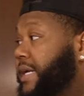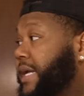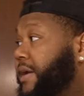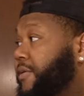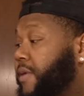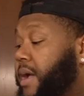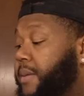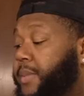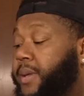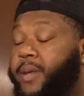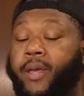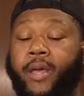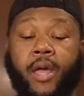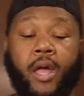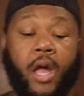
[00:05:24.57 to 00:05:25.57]
to get ramen.
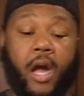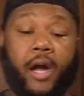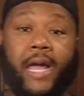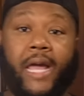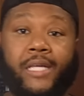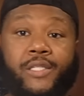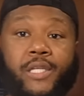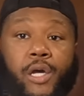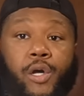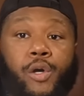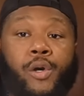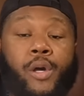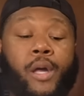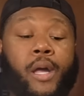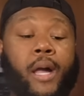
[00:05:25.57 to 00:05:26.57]
Okay, so
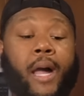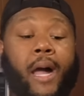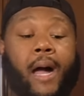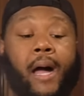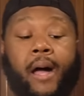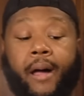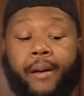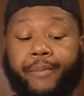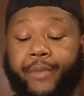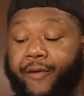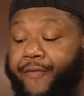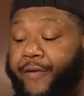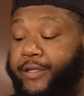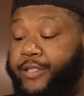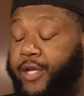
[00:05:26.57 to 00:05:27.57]
the
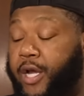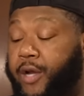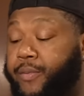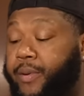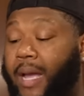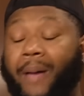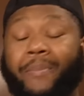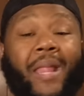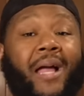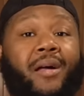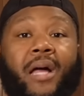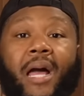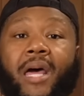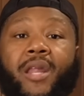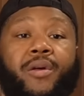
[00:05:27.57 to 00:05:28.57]
first haul,
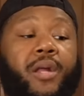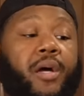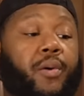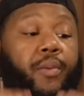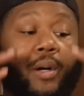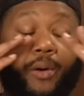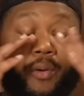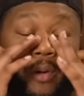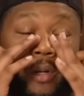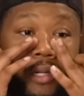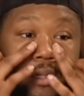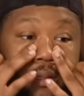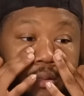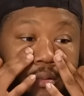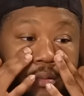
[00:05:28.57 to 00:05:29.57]
I don't know what order.